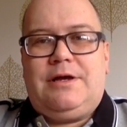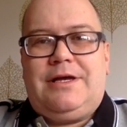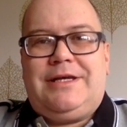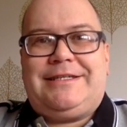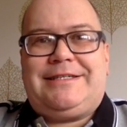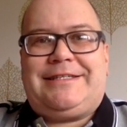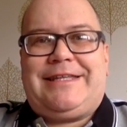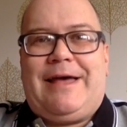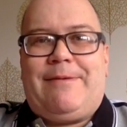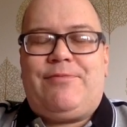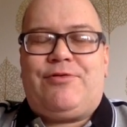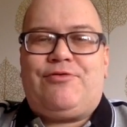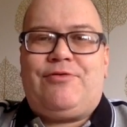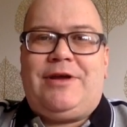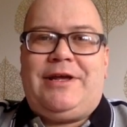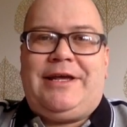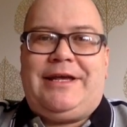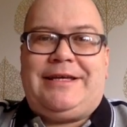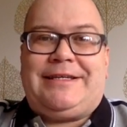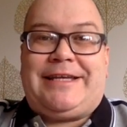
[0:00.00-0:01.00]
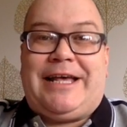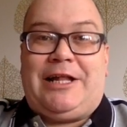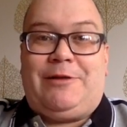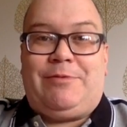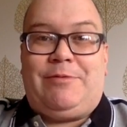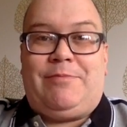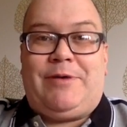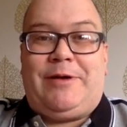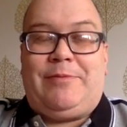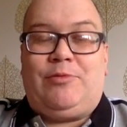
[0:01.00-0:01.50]
Step three is
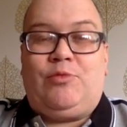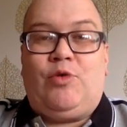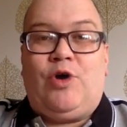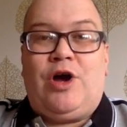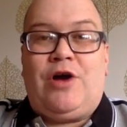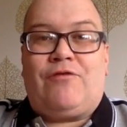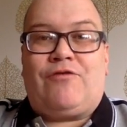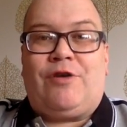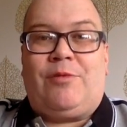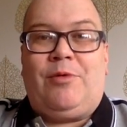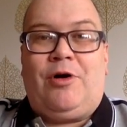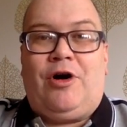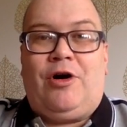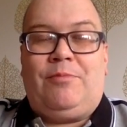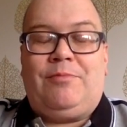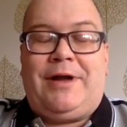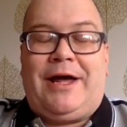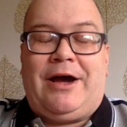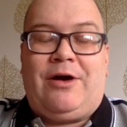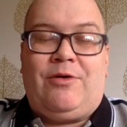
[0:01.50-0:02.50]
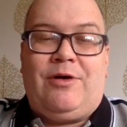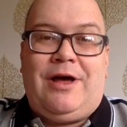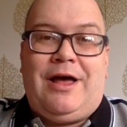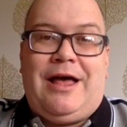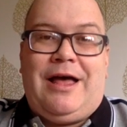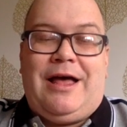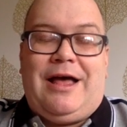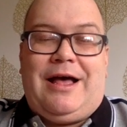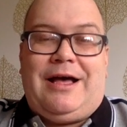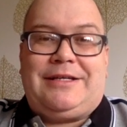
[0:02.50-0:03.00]
helping people work from home. Now,
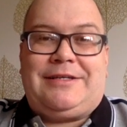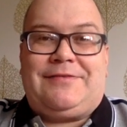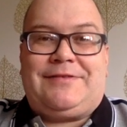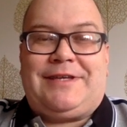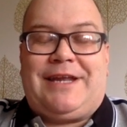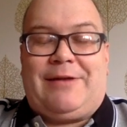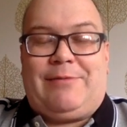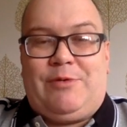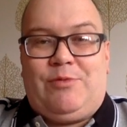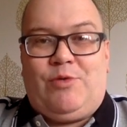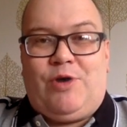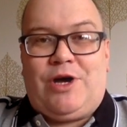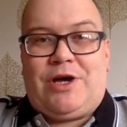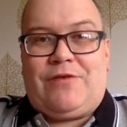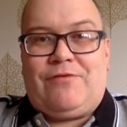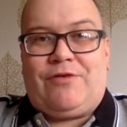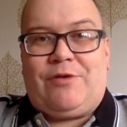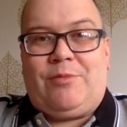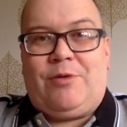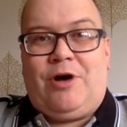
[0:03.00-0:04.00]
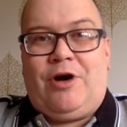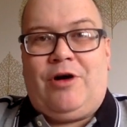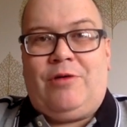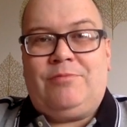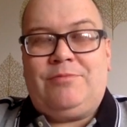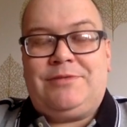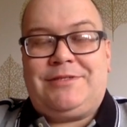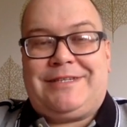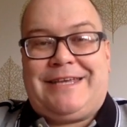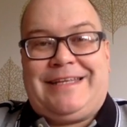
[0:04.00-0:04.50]
as I've said, I've been working from
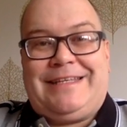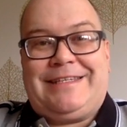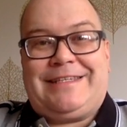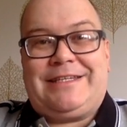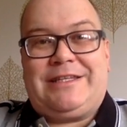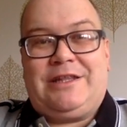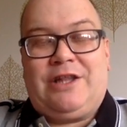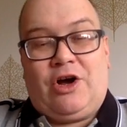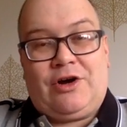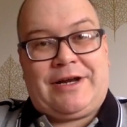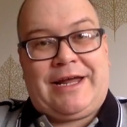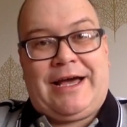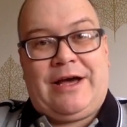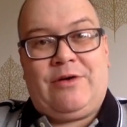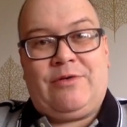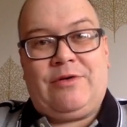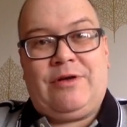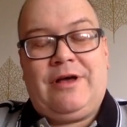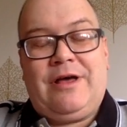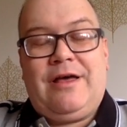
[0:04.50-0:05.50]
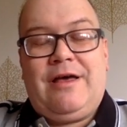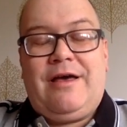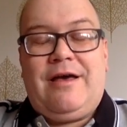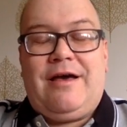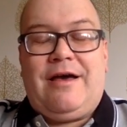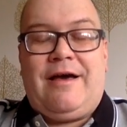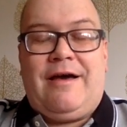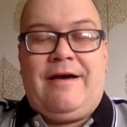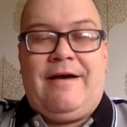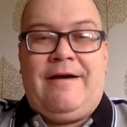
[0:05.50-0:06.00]
home since lockdown,
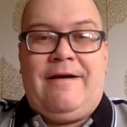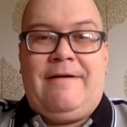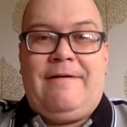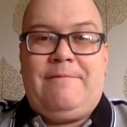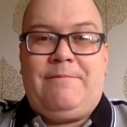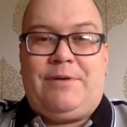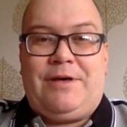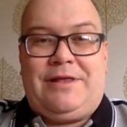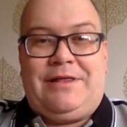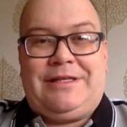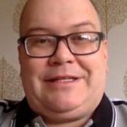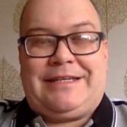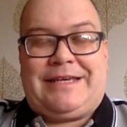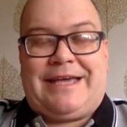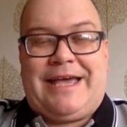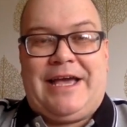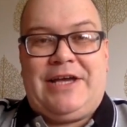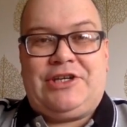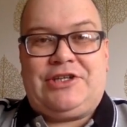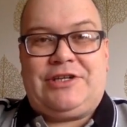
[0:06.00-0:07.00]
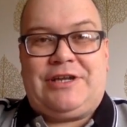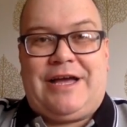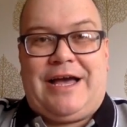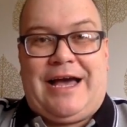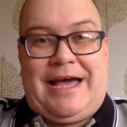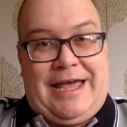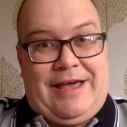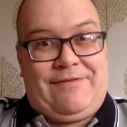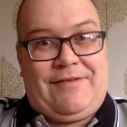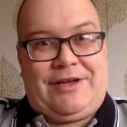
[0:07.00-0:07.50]
but in this occasion,
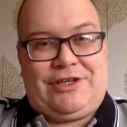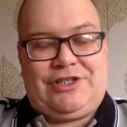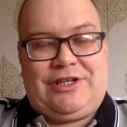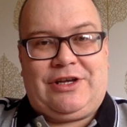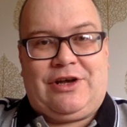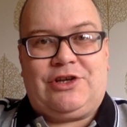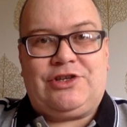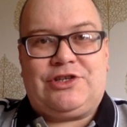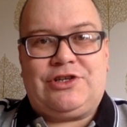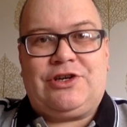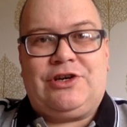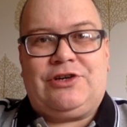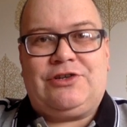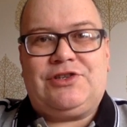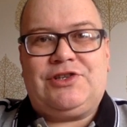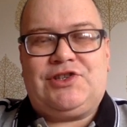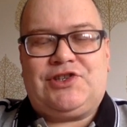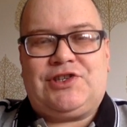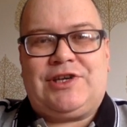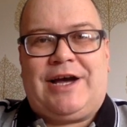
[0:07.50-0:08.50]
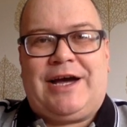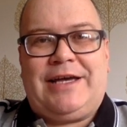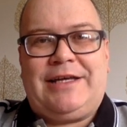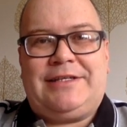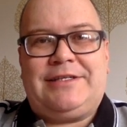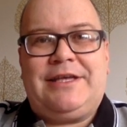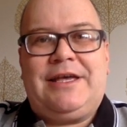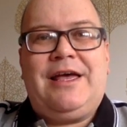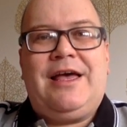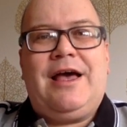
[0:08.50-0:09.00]
I have actually got to go to
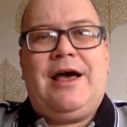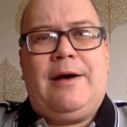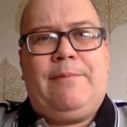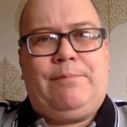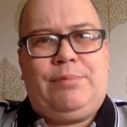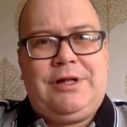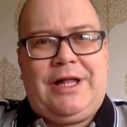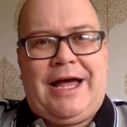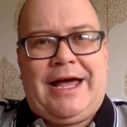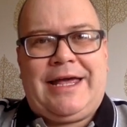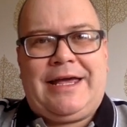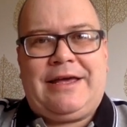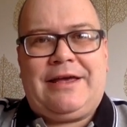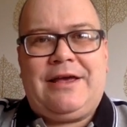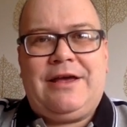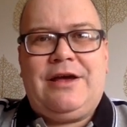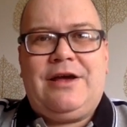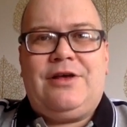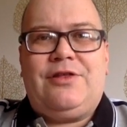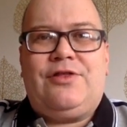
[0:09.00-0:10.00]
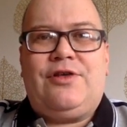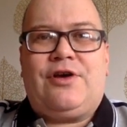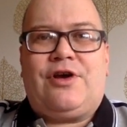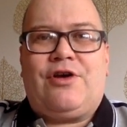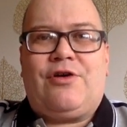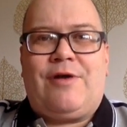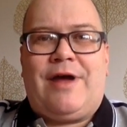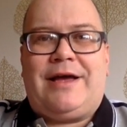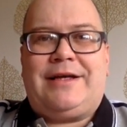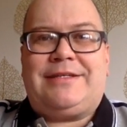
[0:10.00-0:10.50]
site, applying the
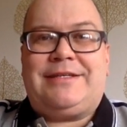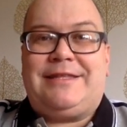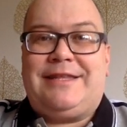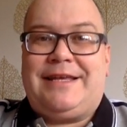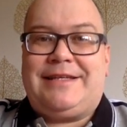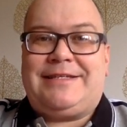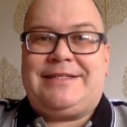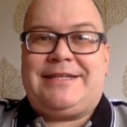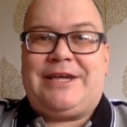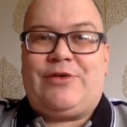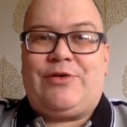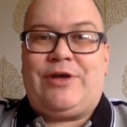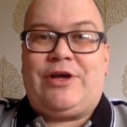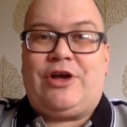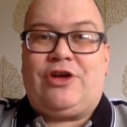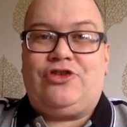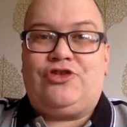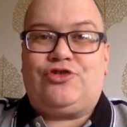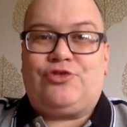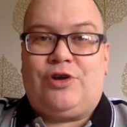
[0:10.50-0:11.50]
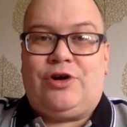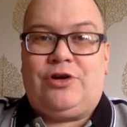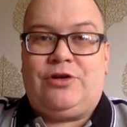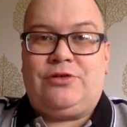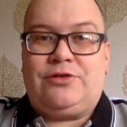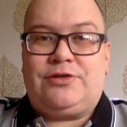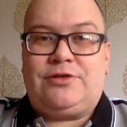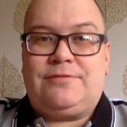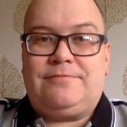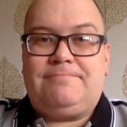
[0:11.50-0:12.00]
correct and necessary
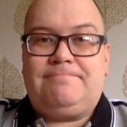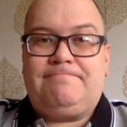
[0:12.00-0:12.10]
controls.